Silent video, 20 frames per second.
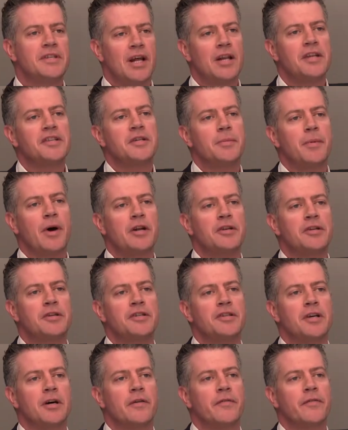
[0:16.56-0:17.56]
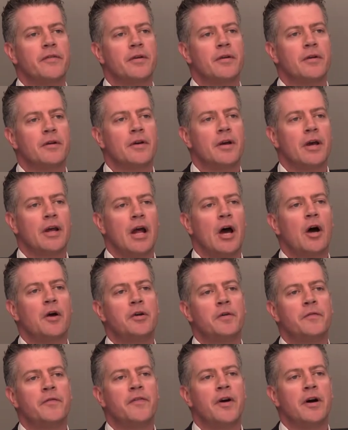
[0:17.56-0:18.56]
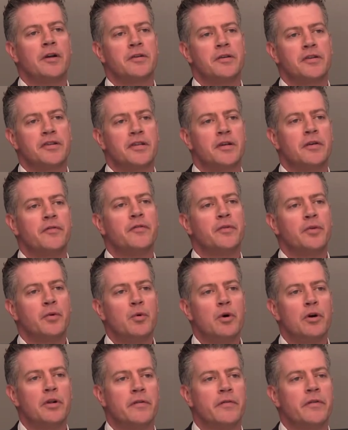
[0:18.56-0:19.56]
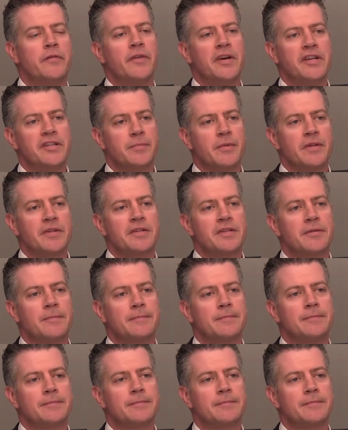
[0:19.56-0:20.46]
tell us about yourself and how you found yourself in the world of investments.